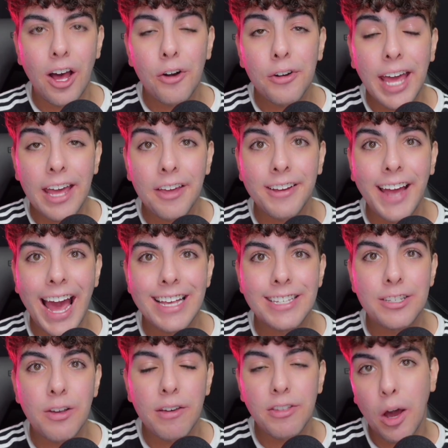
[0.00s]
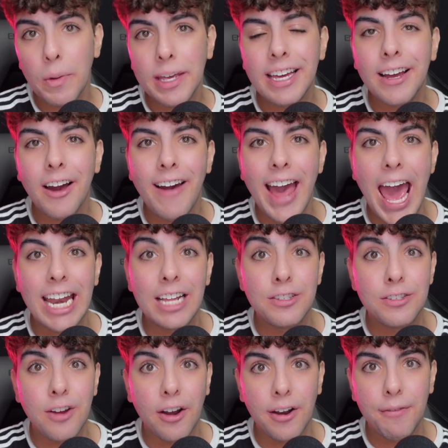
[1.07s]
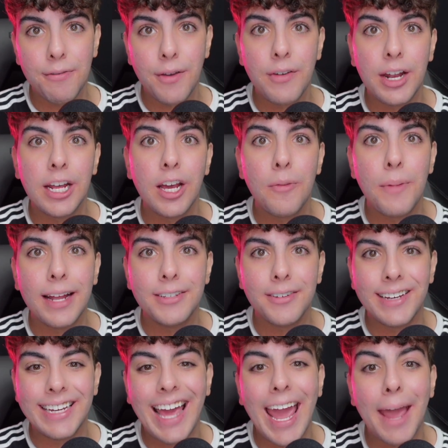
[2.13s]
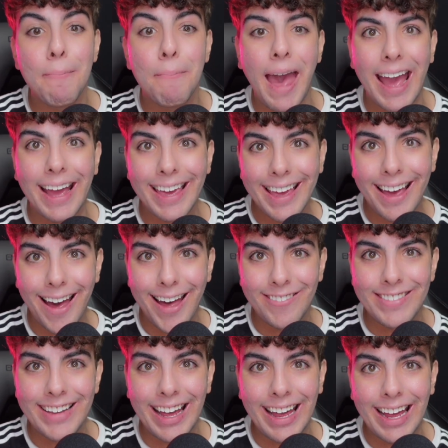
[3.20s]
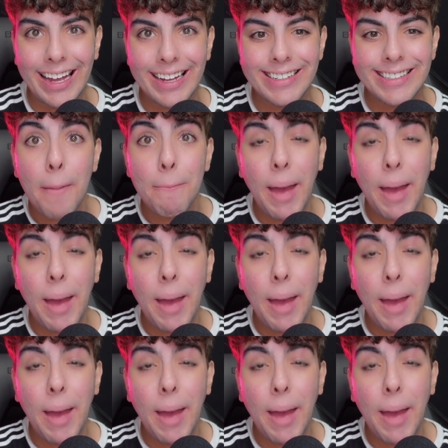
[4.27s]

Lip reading: Okay, you guys, so I thought we could go ahead and start off the video by doing a Becky update.